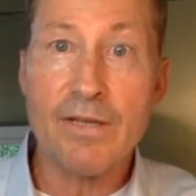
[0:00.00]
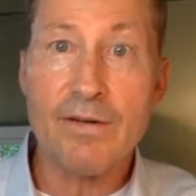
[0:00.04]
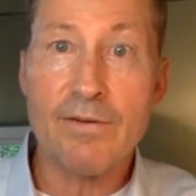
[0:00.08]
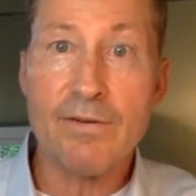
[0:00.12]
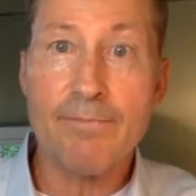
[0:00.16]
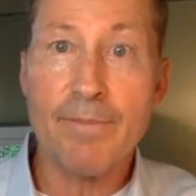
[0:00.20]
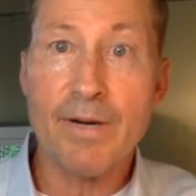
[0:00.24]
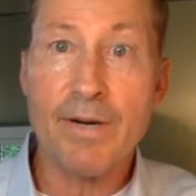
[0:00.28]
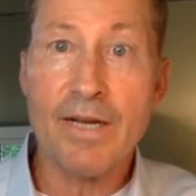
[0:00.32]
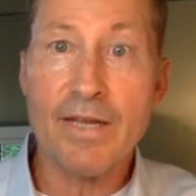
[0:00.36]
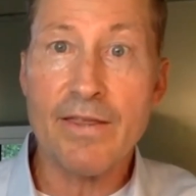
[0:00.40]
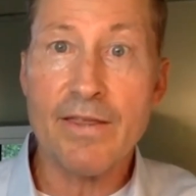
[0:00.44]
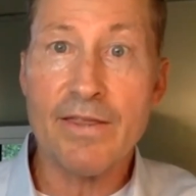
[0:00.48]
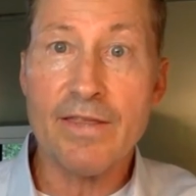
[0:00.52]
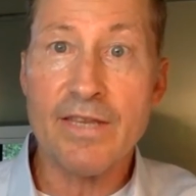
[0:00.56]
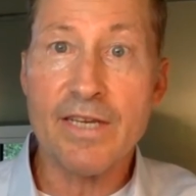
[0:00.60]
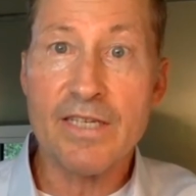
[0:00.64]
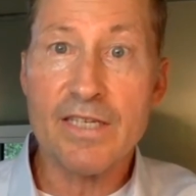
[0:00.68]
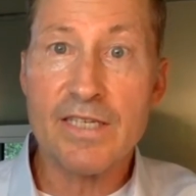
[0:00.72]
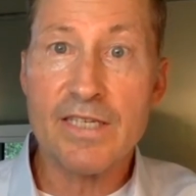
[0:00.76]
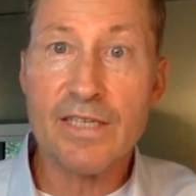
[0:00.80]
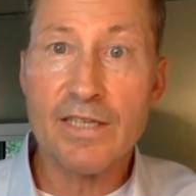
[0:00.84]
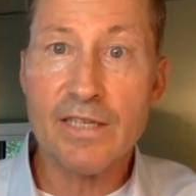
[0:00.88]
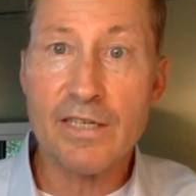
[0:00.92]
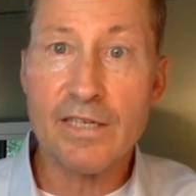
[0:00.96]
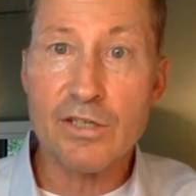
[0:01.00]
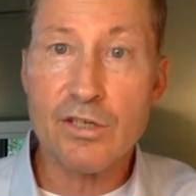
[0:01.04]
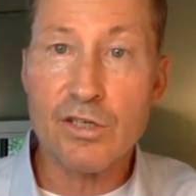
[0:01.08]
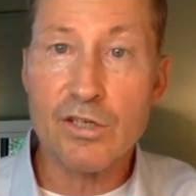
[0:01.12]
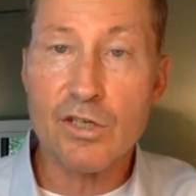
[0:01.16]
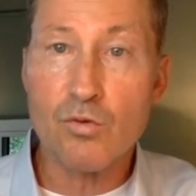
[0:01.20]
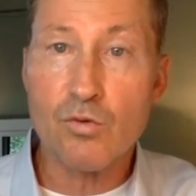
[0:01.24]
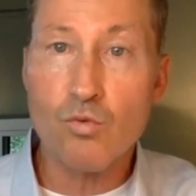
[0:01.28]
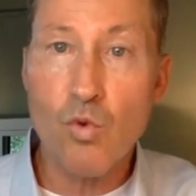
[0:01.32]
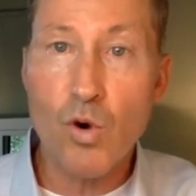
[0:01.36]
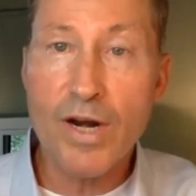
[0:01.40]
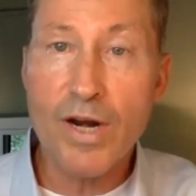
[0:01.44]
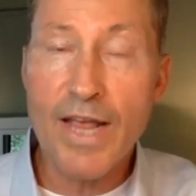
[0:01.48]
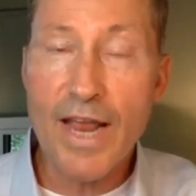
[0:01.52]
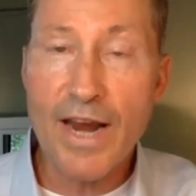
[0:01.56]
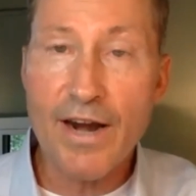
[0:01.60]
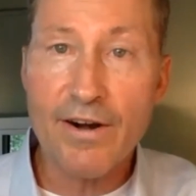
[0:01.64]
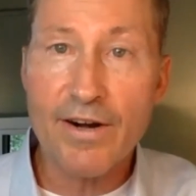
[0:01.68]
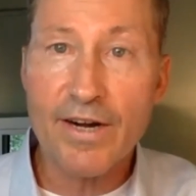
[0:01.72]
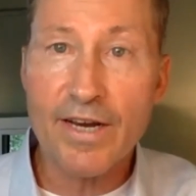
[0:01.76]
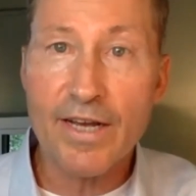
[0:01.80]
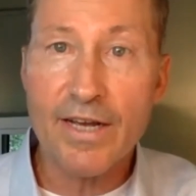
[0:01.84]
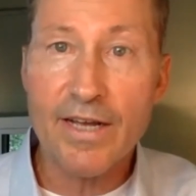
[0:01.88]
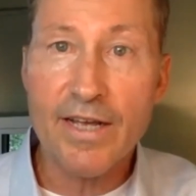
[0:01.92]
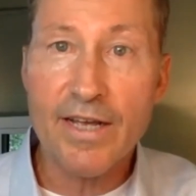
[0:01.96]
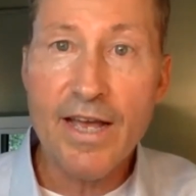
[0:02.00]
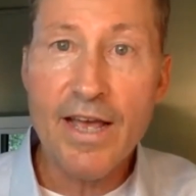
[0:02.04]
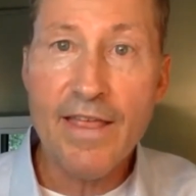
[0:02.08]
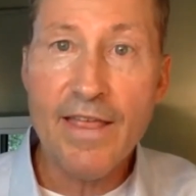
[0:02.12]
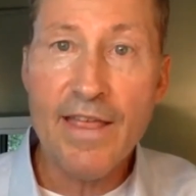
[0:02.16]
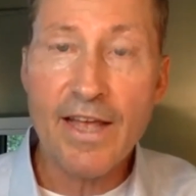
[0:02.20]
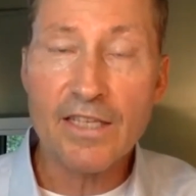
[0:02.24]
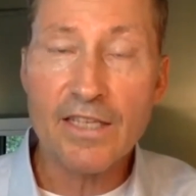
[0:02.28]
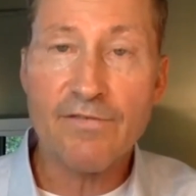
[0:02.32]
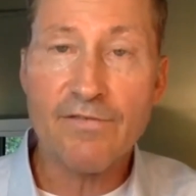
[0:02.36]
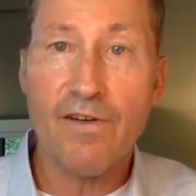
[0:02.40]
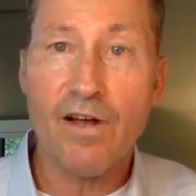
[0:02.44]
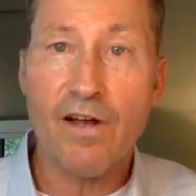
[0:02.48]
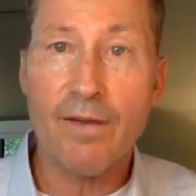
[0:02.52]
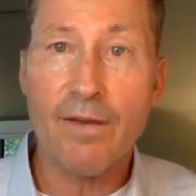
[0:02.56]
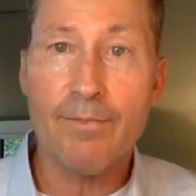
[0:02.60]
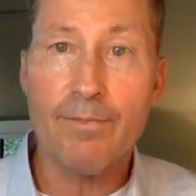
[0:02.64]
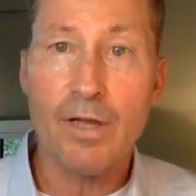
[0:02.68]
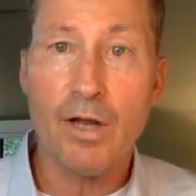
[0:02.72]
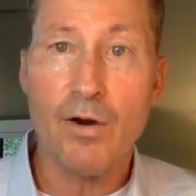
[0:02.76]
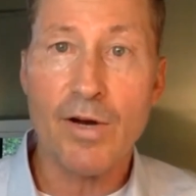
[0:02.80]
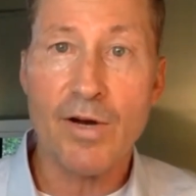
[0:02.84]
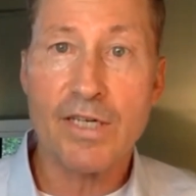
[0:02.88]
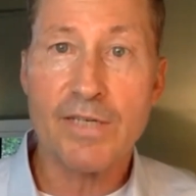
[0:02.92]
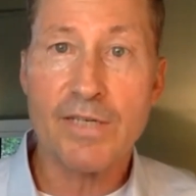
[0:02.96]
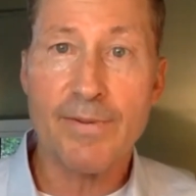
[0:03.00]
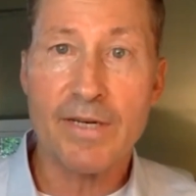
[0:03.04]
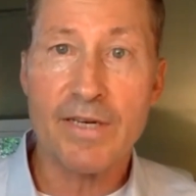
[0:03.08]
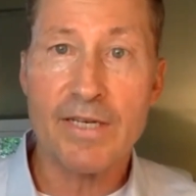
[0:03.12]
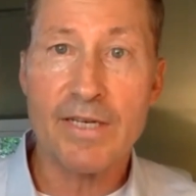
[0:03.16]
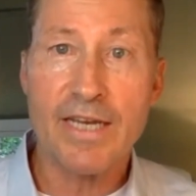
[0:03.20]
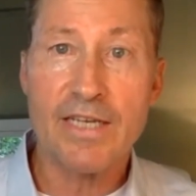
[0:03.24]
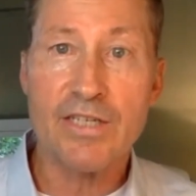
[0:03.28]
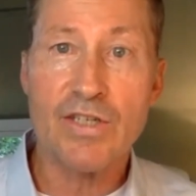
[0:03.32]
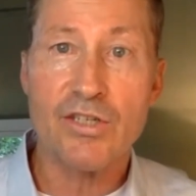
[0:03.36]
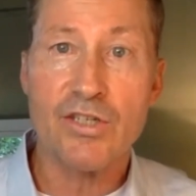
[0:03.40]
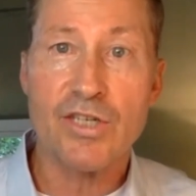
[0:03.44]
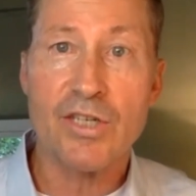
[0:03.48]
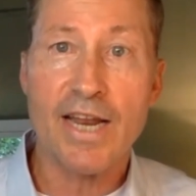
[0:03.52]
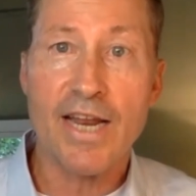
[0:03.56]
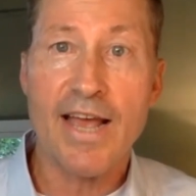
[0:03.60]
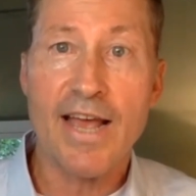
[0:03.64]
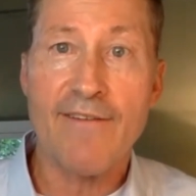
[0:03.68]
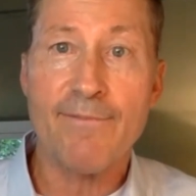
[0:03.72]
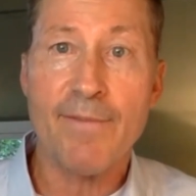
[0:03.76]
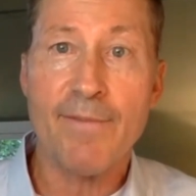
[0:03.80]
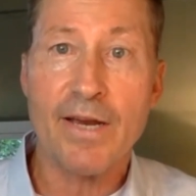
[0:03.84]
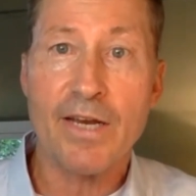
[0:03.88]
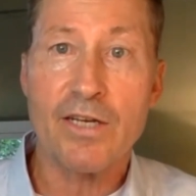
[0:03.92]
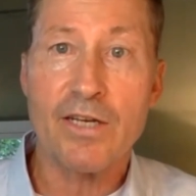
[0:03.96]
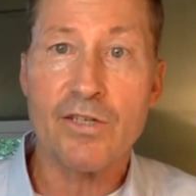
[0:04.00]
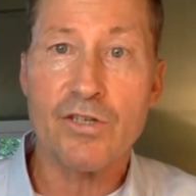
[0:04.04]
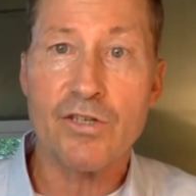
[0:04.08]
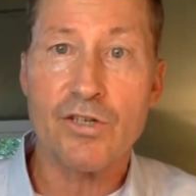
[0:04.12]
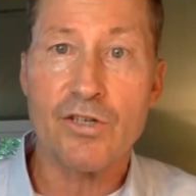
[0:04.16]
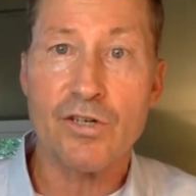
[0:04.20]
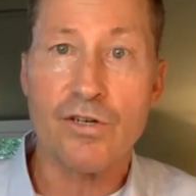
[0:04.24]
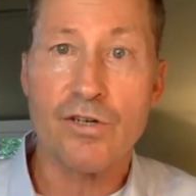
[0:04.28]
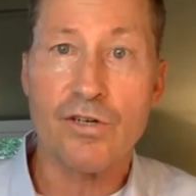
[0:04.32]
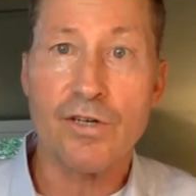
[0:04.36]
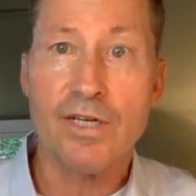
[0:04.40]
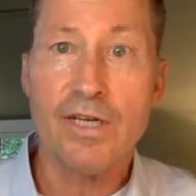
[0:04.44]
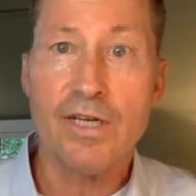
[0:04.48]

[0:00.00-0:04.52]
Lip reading: but there's this one area that's fallen below expectations that have my concern.